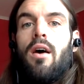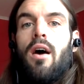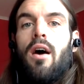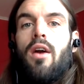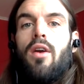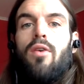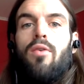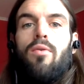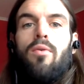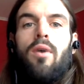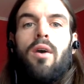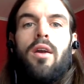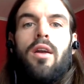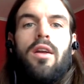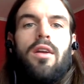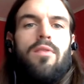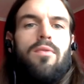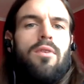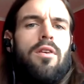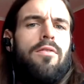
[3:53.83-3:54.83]
I don't want
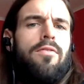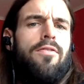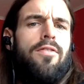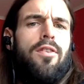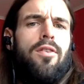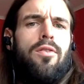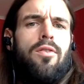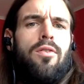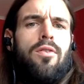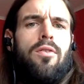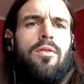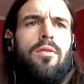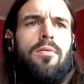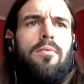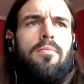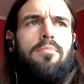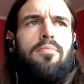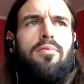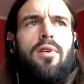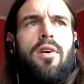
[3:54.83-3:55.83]
anyone to feel
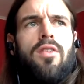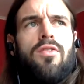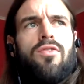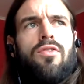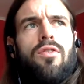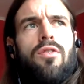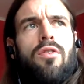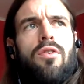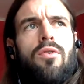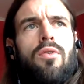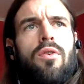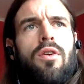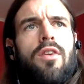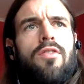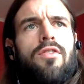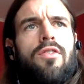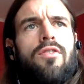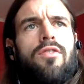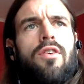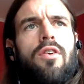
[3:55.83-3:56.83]
pressure or
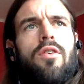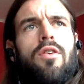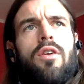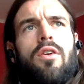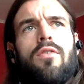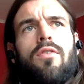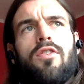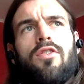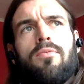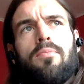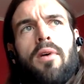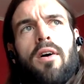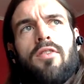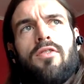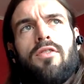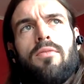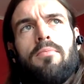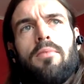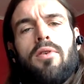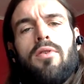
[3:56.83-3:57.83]
necessarily a
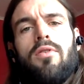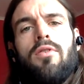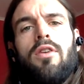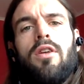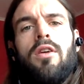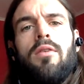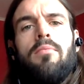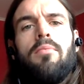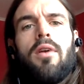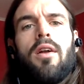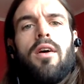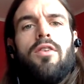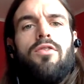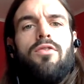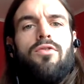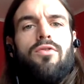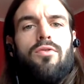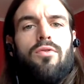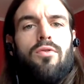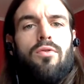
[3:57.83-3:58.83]
responsibility, but I
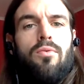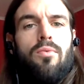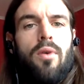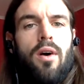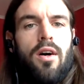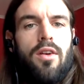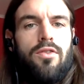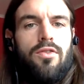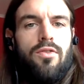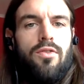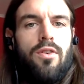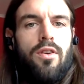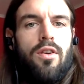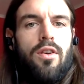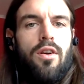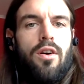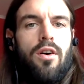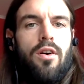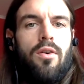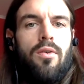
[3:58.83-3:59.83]
do want you to
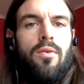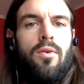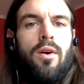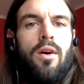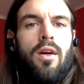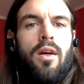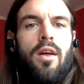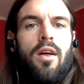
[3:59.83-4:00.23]
know